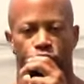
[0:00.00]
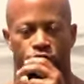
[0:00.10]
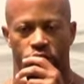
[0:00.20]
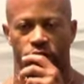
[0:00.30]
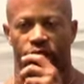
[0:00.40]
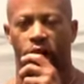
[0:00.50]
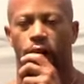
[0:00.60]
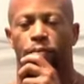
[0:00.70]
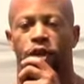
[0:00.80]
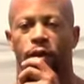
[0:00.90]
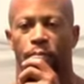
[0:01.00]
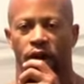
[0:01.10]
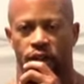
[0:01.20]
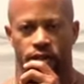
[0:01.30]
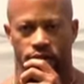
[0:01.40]
you to develop the
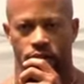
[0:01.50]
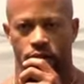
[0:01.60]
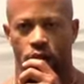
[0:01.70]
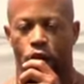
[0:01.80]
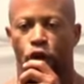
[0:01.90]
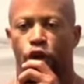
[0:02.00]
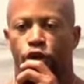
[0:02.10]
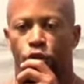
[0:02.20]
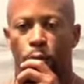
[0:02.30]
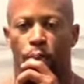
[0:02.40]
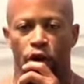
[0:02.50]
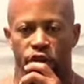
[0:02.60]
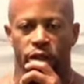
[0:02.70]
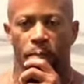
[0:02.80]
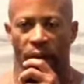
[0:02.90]
ability to
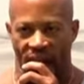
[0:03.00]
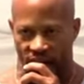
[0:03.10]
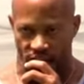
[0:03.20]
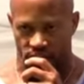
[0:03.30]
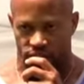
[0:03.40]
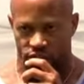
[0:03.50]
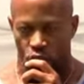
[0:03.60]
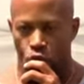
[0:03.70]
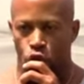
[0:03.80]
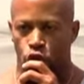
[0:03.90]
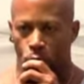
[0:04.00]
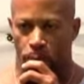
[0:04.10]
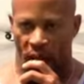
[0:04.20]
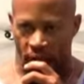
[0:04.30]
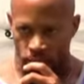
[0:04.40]
push past your
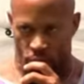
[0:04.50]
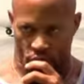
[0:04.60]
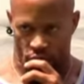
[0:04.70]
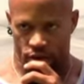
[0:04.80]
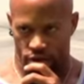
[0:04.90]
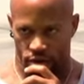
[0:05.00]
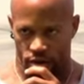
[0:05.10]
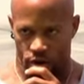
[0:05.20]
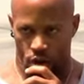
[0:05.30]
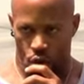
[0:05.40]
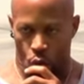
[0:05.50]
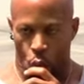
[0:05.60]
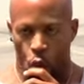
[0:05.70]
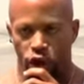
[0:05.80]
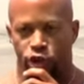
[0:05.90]
pain barrier.
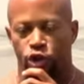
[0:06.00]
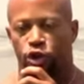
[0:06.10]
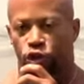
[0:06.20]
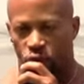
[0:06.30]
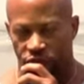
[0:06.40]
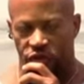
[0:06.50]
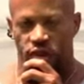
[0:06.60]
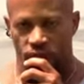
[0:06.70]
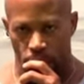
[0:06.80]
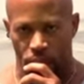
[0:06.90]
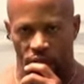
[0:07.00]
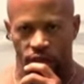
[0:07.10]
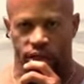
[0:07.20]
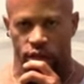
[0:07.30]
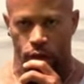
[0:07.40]
Once you strengthen the
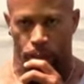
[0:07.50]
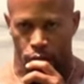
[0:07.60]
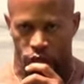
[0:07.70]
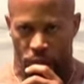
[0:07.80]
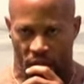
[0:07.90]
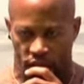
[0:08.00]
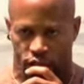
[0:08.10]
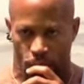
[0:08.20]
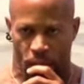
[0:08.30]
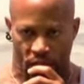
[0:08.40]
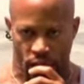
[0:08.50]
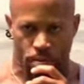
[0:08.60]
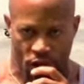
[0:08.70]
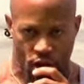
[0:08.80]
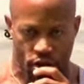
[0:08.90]
ability to push past your pain
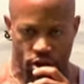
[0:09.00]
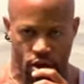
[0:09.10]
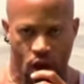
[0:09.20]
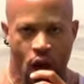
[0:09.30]
barrier,